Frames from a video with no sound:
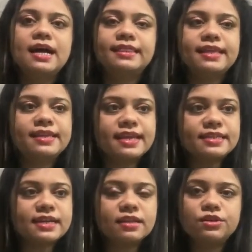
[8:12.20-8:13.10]
There are
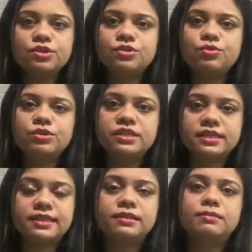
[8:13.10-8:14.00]
yet others who
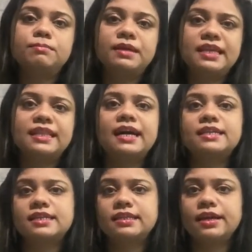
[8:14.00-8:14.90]
tell me
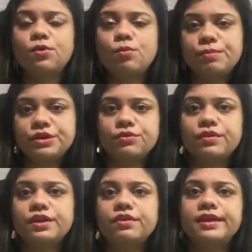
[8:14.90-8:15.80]
that they are open to
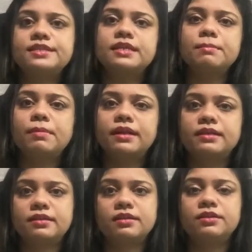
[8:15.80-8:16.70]
rewriting,
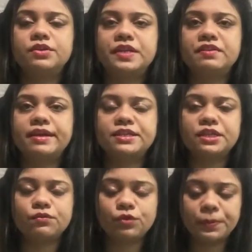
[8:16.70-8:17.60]
but the
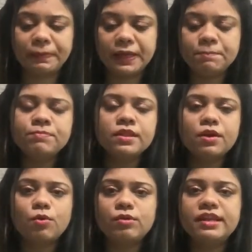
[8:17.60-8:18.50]
rewriting would be
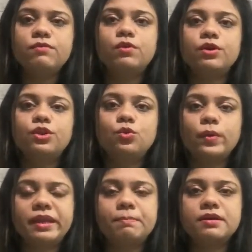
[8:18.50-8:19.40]
only for
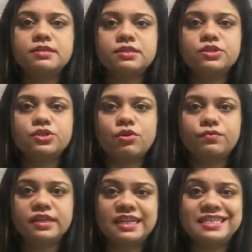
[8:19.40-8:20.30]
20% of
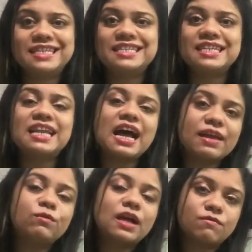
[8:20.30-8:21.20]
the content, and
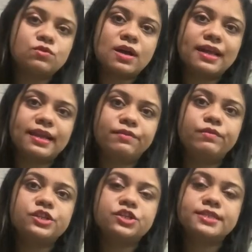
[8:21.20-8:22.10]
I would have to highlight
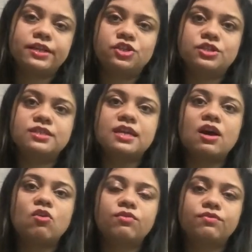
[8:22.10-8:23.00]
which sections
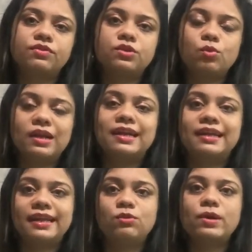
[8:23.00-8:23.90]
of the total
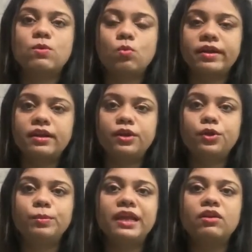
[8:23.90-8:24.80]
content do I want
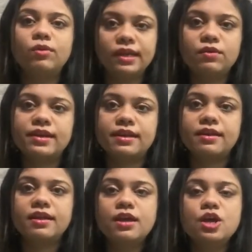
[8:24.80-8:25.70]
to be
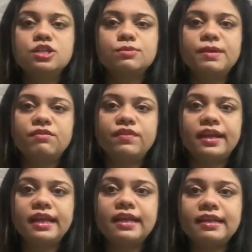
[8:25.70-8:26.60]
rewritten. So be
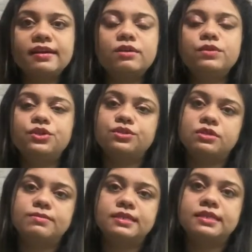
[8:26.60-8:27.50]
very clear with your
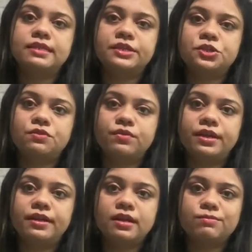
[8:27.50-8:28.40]
terms and conditions when
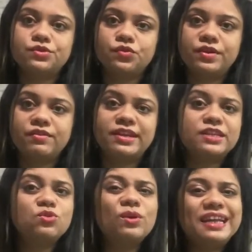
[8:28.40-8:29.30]
it comes to
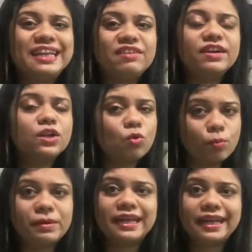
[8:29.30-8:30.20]
rewriting. Don't leave it
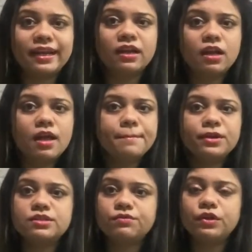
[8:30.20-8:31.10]
open-ended,
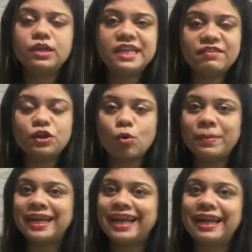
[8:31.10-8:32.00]
because if you leave it
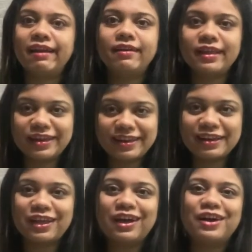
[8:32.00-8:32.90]
open-ended,
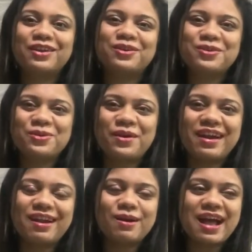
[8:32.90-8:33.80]
then you
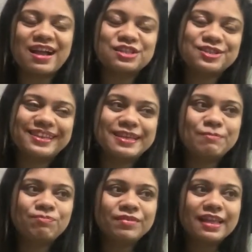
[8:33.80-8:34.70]
are actually
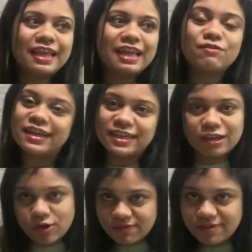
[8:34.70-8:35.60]
inviting a
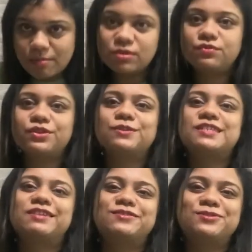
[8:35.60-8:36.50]
lot of trouble for
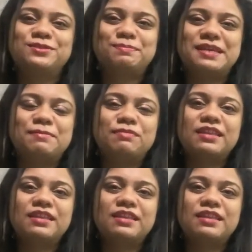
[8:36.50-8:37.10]
yourself, so to speak.